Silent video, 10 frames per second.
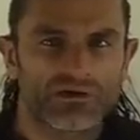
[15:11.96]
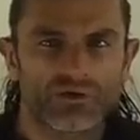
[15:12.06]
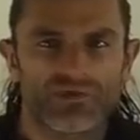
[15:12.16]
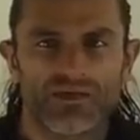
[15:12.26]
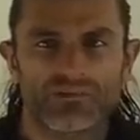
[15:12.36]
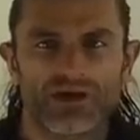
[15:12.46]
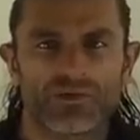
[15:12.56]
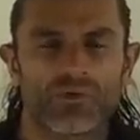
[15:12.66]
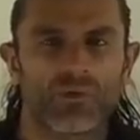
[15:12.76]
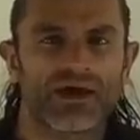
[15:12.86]
You then
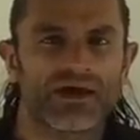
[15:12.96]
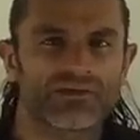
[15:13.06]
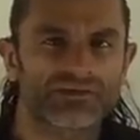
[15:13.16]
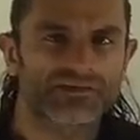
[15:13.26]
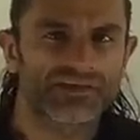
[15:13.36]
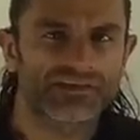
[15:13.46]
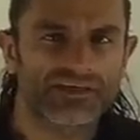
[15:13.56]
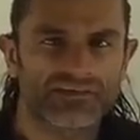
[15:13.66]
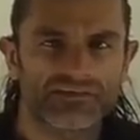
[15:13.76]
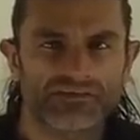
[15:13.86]
become aware that
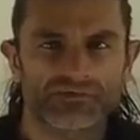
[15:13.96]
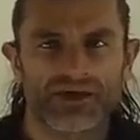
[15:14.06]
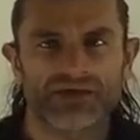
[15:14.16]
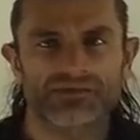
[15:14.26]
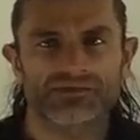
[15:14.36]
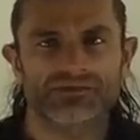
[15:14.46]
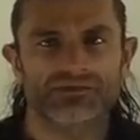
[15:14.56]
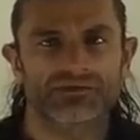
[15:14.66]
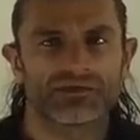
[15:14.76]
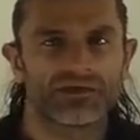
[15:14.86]
sitting in this
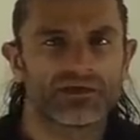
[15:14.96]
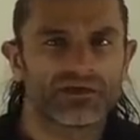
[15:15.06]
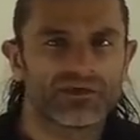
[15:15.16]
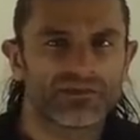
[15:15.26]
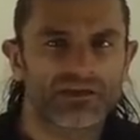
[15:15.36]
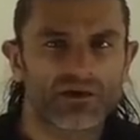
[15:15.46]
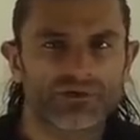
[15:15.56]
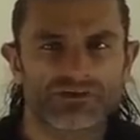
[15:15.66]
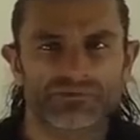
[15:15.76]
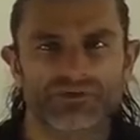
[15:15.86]
space, in the
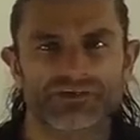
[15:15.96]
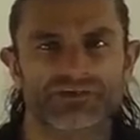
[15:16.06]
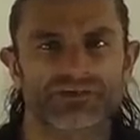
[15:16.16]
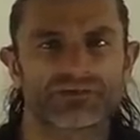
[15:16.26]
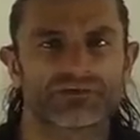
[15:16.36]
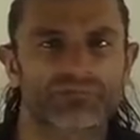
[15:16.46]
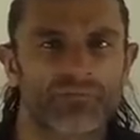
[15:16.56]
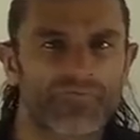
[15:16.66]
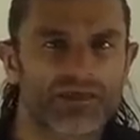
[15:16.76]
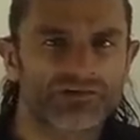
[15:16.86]
lotus position,
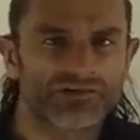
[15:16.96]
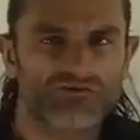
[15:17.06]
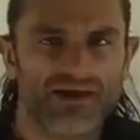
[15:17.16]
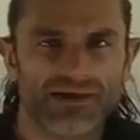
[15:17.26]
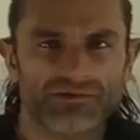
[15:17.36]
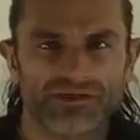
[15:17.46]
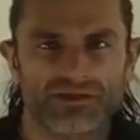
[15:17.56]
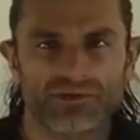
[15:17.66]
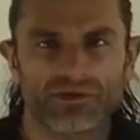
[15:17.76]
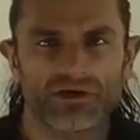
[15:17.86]
surrounding
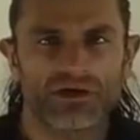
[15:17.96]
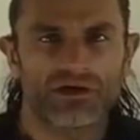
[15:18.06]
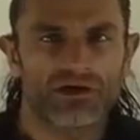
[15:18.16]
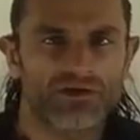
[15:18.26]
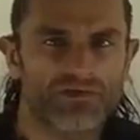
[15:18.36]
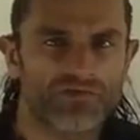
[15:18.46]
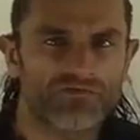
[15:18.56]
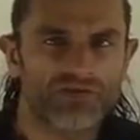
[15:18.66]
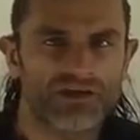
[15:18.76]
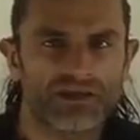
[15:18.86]
you are
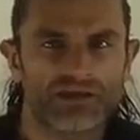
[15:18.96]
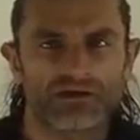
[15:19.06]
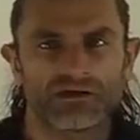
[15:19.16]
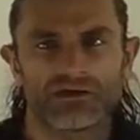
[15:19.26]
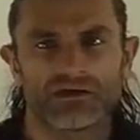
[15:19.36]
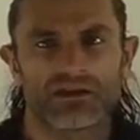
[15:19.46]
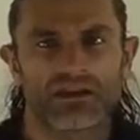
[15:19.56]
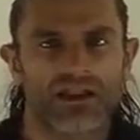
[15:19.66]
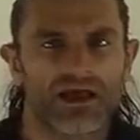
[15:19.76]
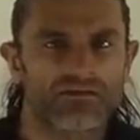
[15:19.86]
three
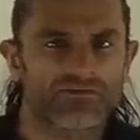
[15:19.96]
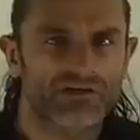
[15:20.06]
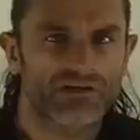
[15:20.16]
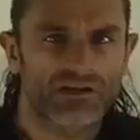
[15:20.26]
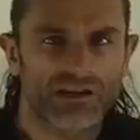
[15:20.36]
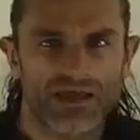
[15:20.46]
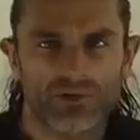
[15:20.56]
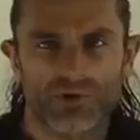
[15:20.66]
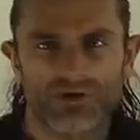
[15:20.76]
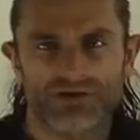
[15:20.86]
Lyran
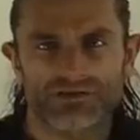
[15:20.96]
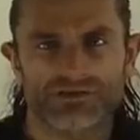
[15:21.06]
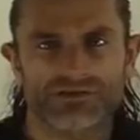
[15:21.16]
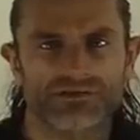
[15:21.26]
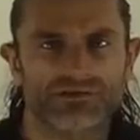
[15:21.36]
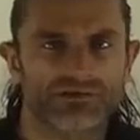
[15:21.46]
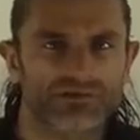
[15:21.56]
light workers.